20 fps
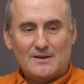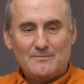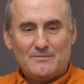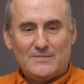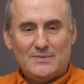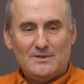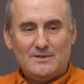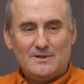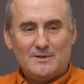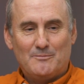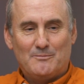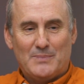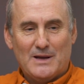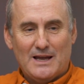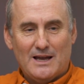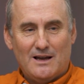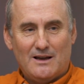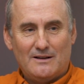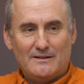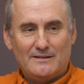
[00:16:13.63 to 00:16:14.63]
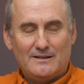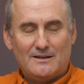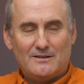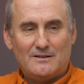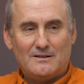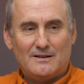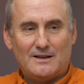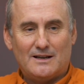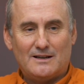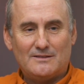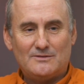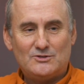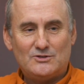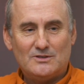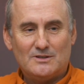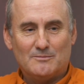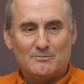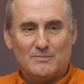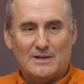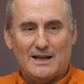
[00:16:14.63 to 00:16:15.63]
Something about, I
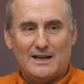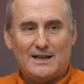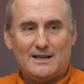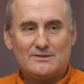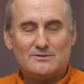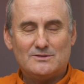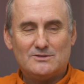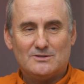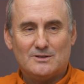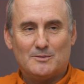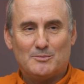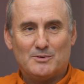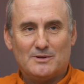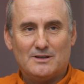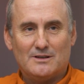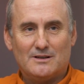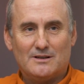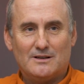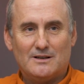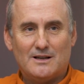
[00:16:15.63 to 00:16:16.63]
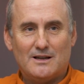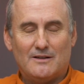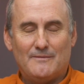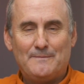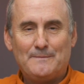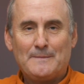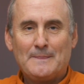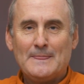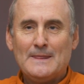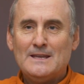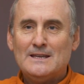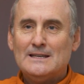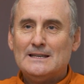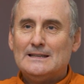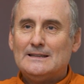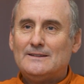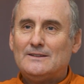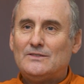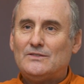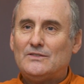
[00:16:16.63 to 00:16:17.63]
actually should have printed it out.
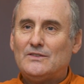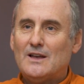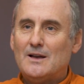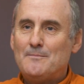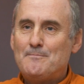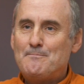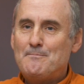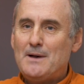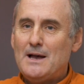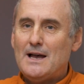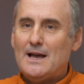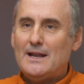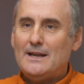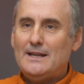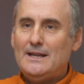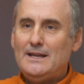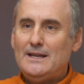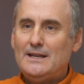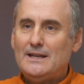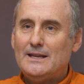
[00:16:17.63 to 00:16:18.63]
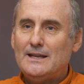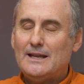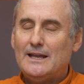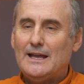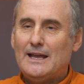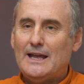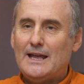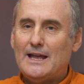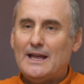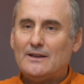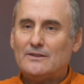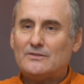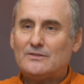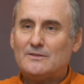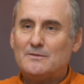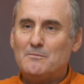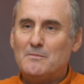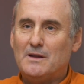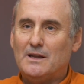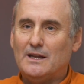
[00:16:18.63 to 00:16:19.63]
Somebody
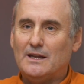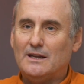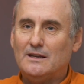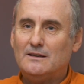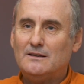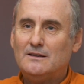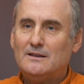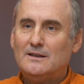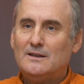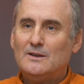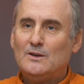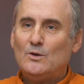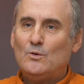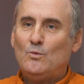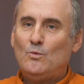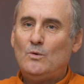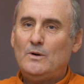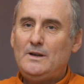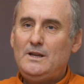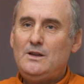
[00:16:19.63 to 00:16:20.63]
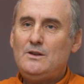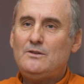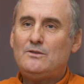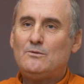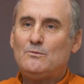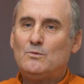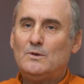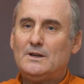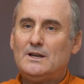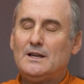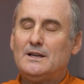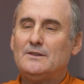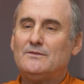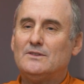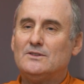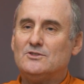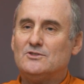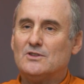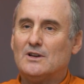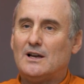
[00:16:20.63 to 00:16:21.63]
asked me, what kind of
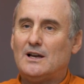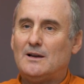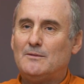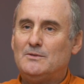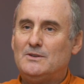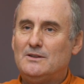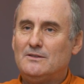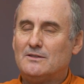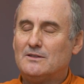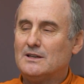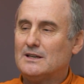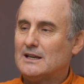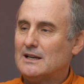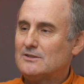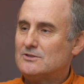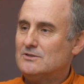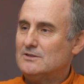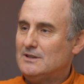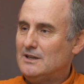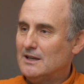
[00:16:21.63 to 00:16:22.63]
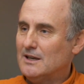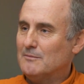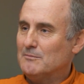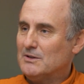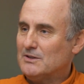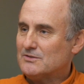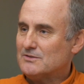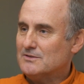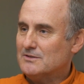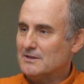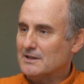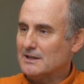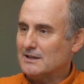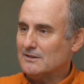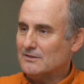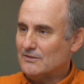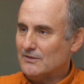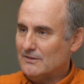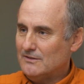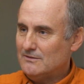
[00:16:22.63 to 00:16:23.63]
a job do you think I should get, Mr.
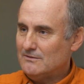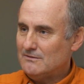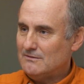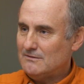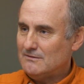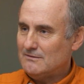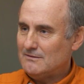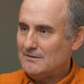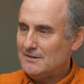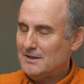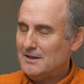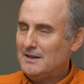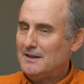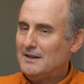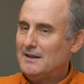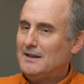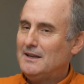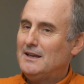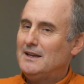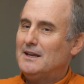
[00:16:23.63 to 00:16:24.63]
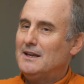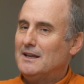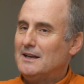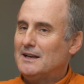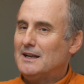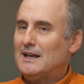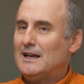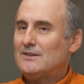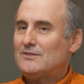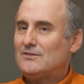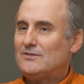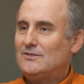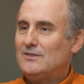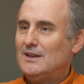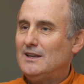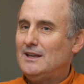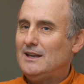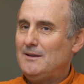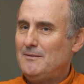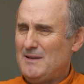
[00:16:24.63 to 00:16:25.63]
Dickenson? And I
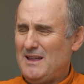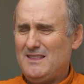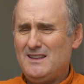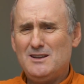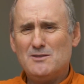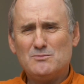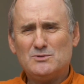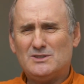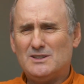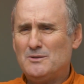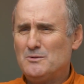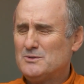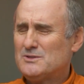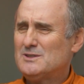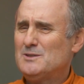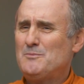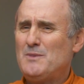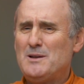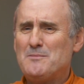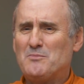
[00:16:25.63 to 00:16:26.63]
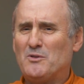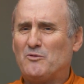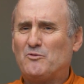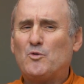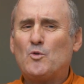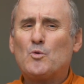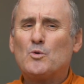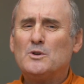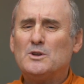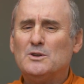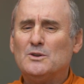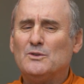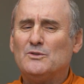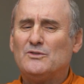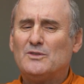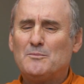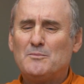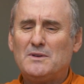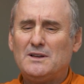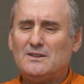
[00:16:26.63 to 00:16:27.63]
said, and I think it was somebody before you.
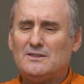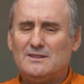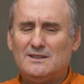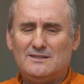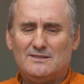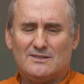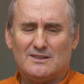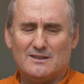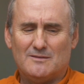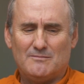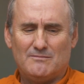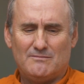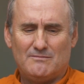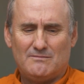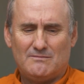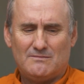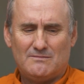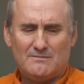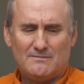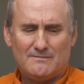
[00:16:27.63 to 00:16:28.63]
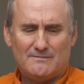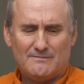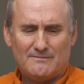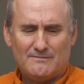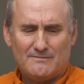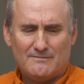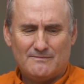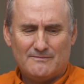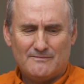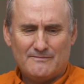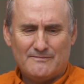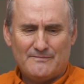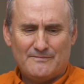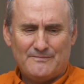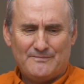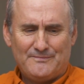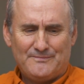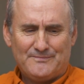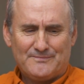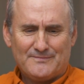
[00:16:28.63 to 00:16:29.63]
Somebody did. A student asked, like
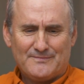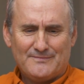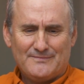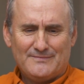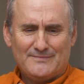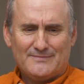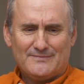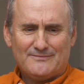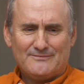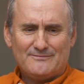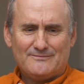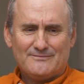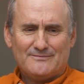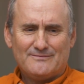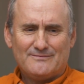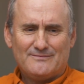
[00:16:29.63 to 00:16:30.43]
in high school.